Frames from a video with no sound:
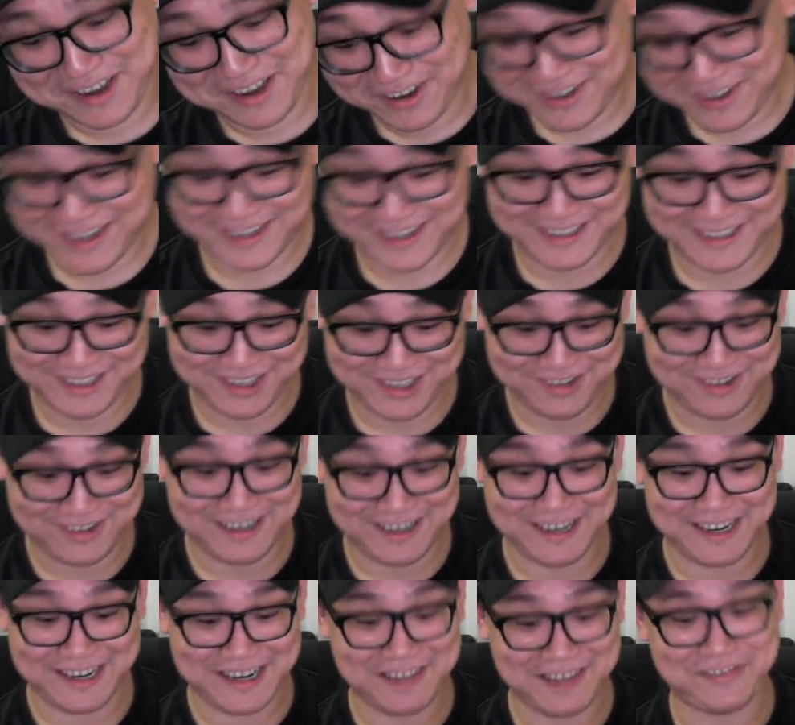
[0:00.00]
Okay, so
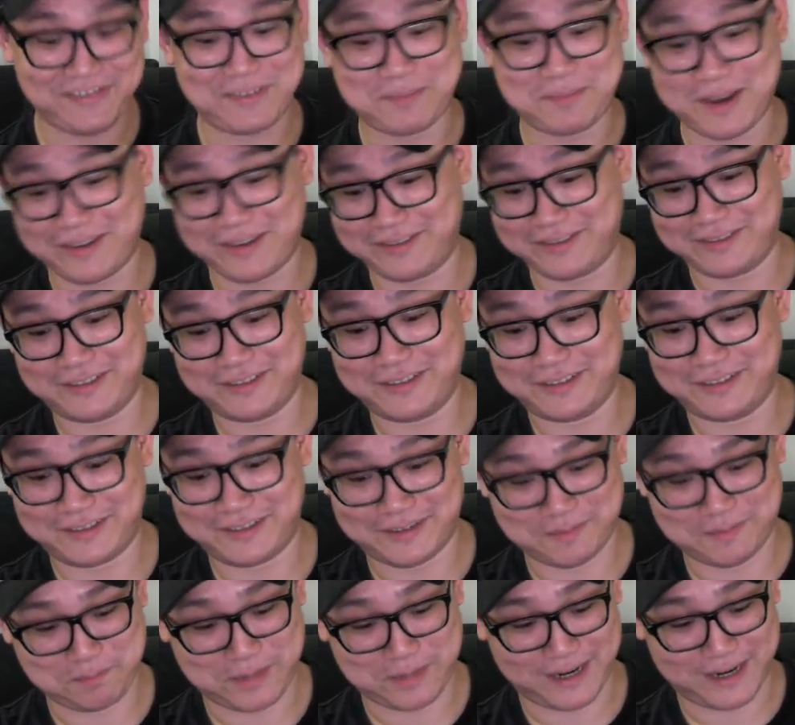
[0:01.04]
enough about
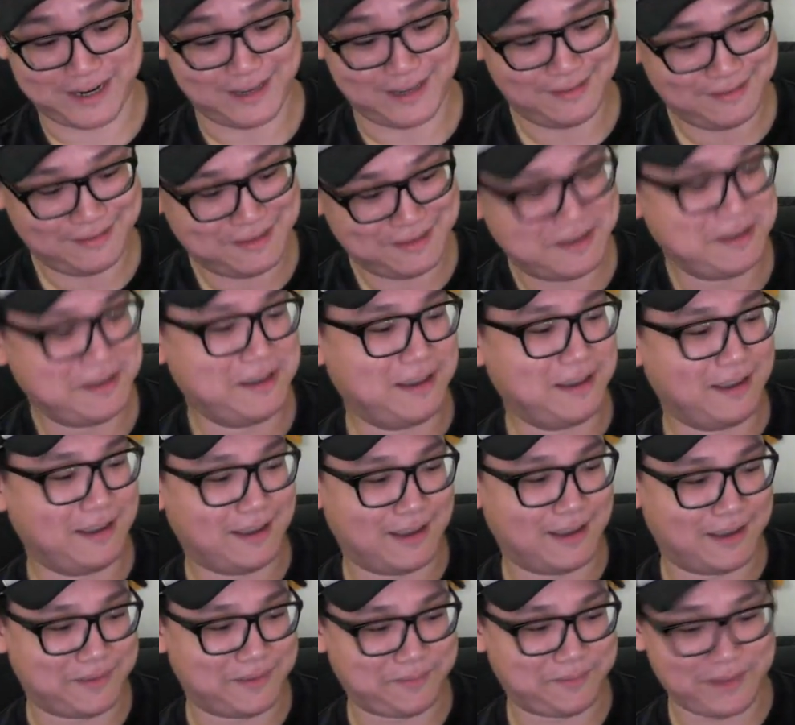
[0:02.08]
pandan.
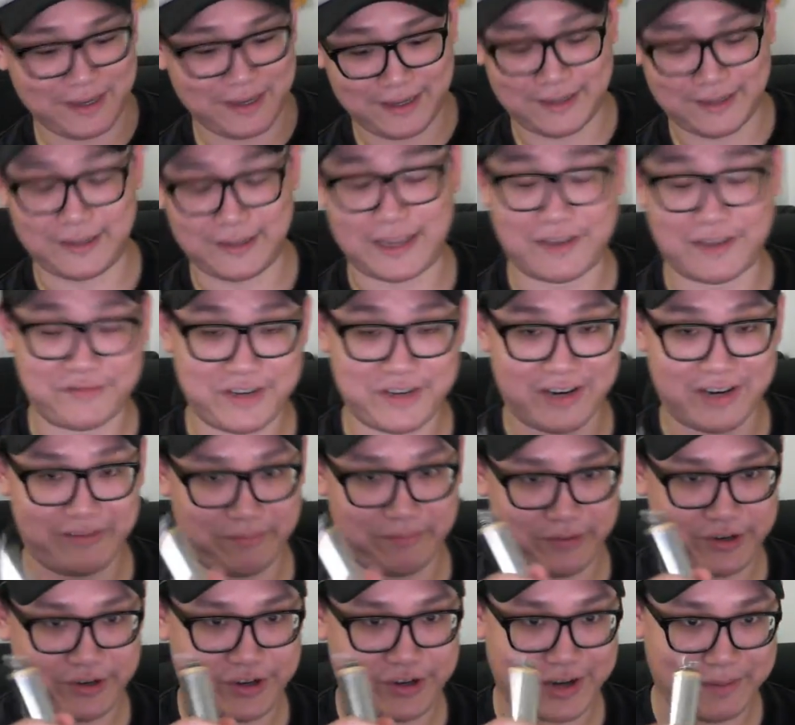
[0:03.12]
Again, I've
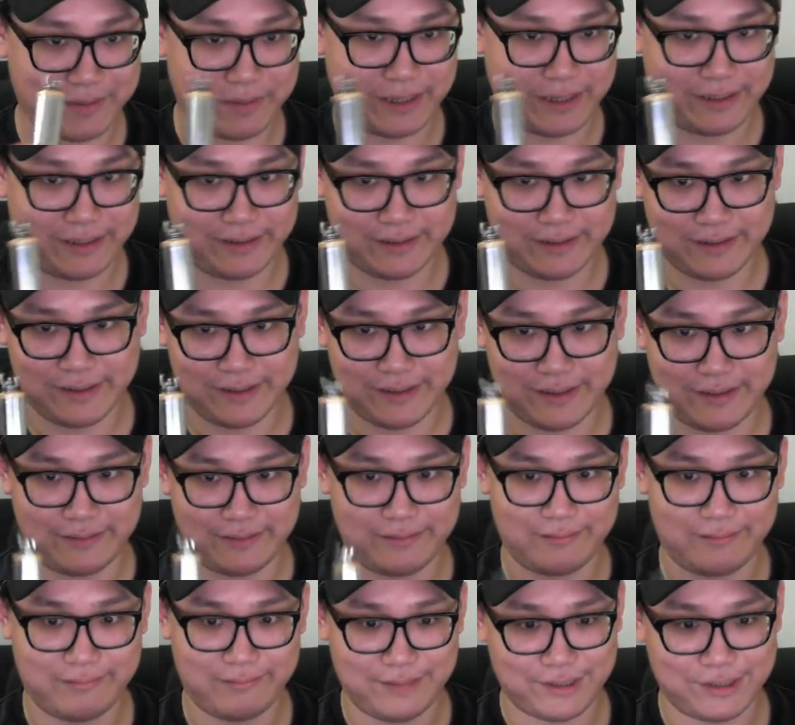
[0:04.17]
dry burned
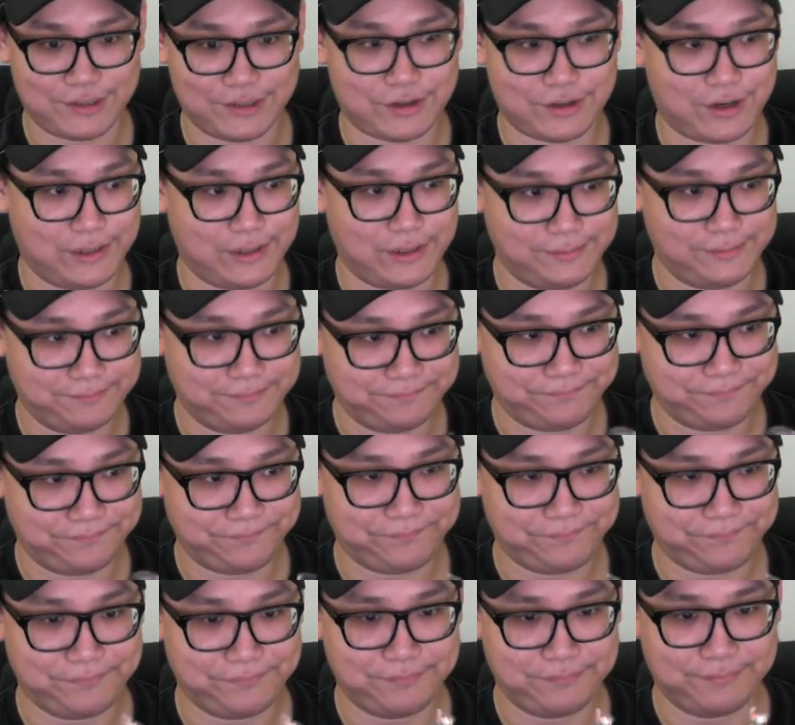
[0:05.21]
this coil,
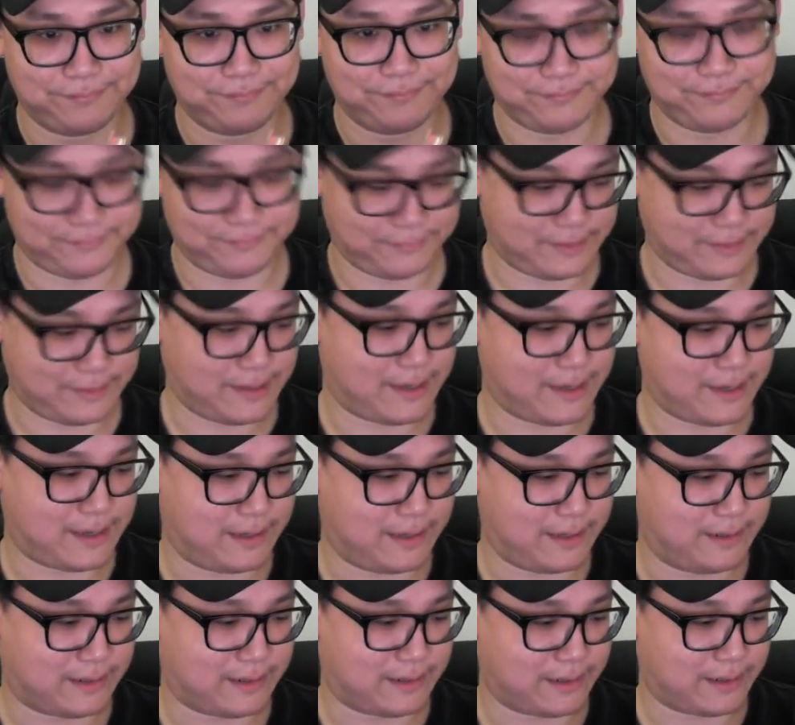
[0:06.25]

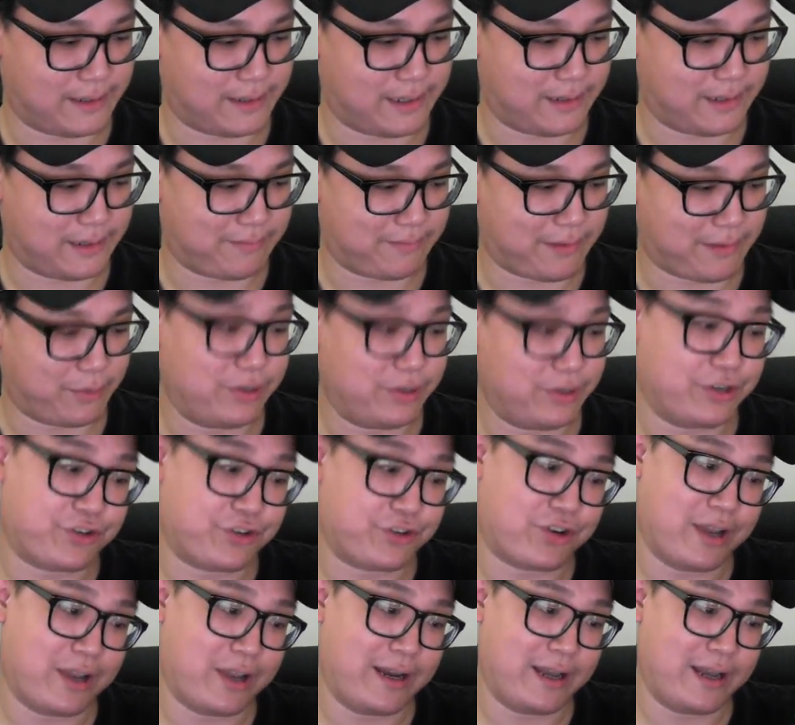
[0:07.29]
and I'm going to
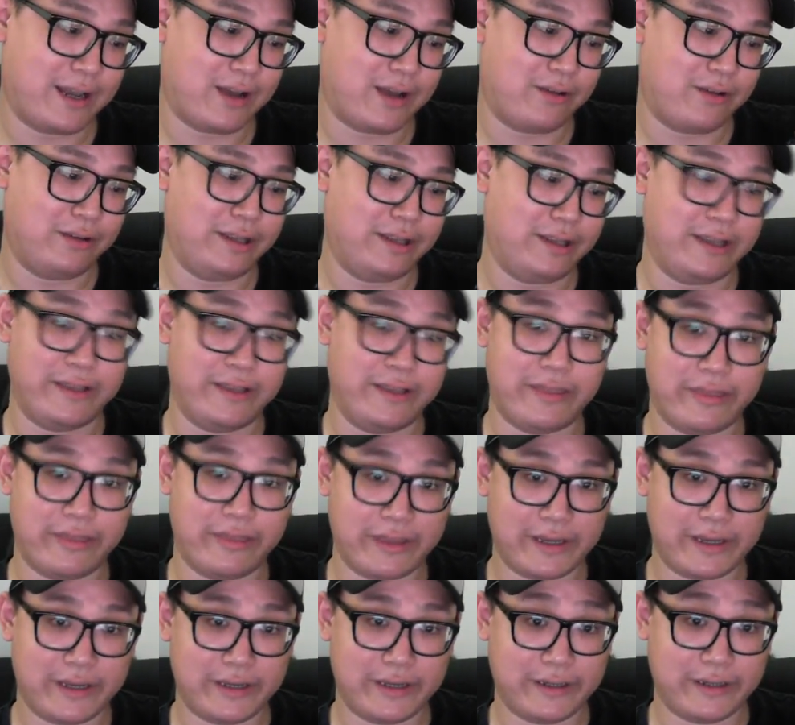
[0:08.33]
try now the
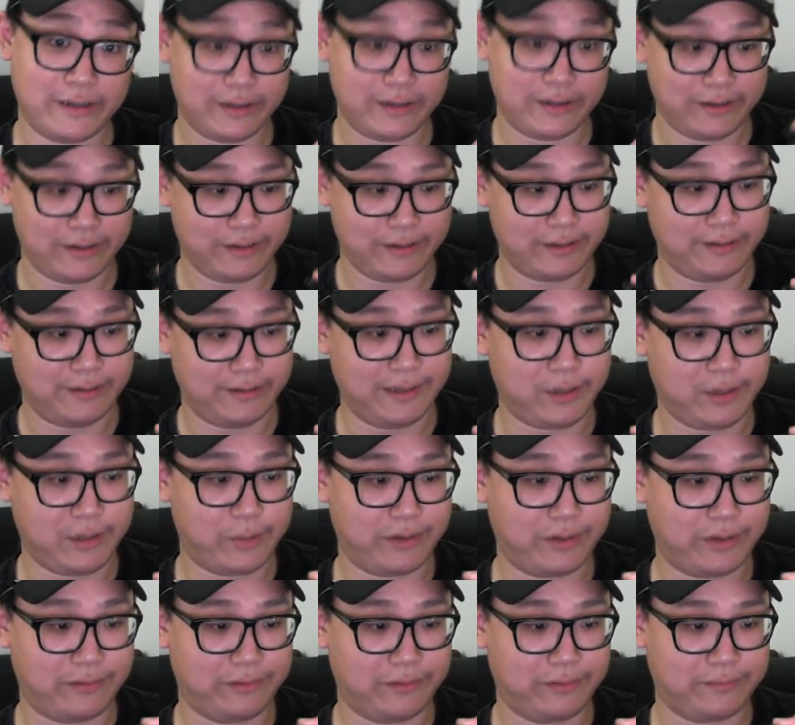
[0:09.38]
third
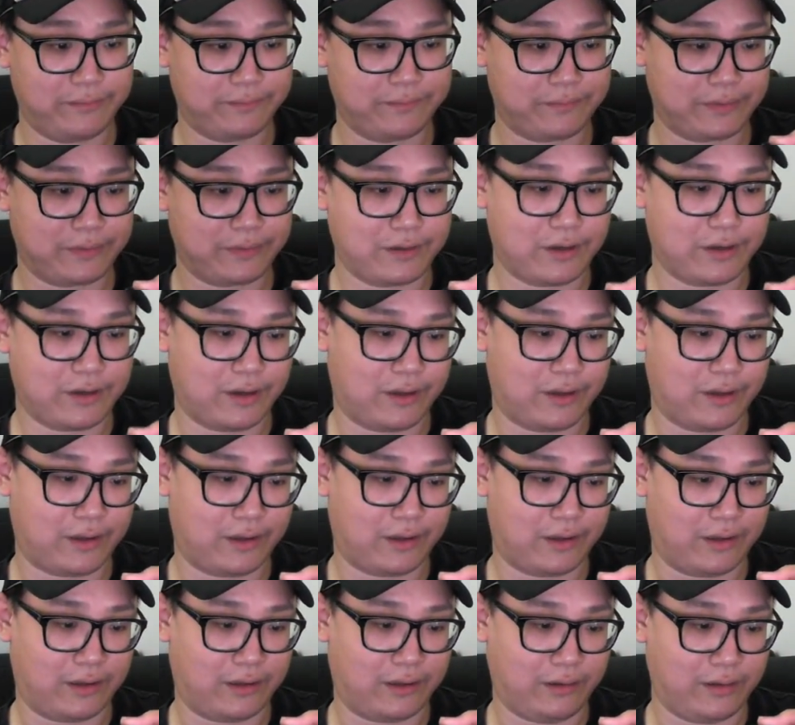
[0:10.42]
liquid
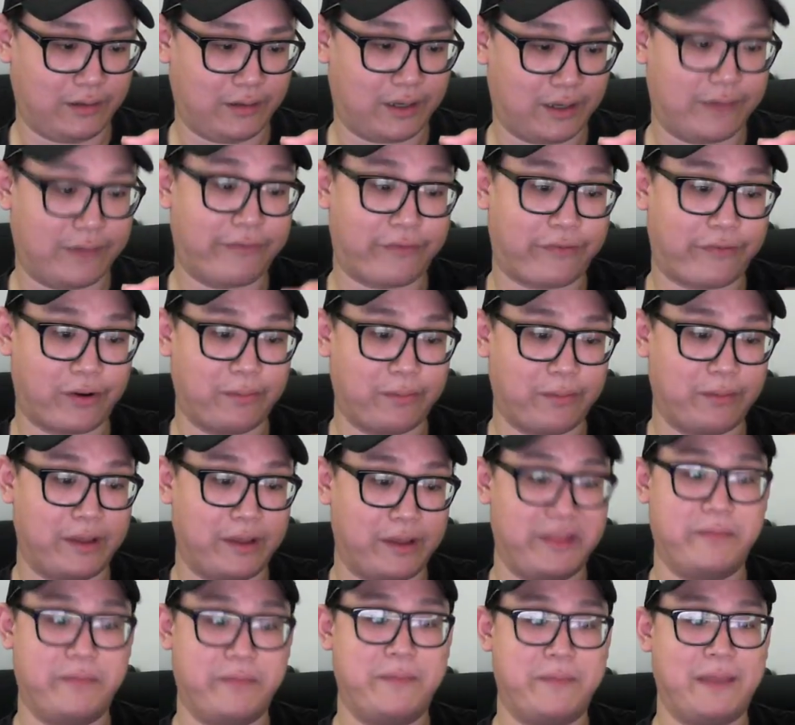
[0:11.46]
called from
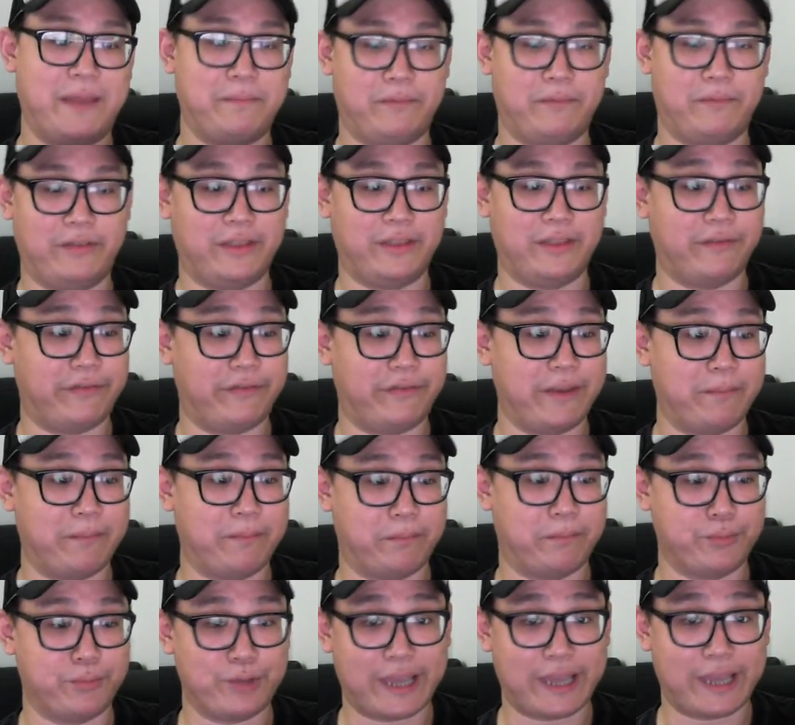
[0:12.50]
the Vape
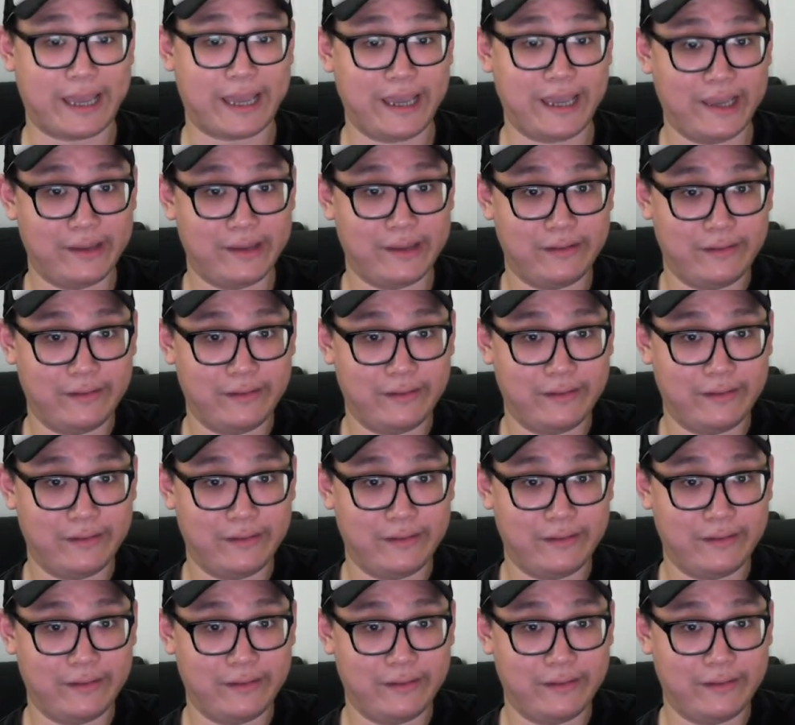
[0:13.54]
Bouquet.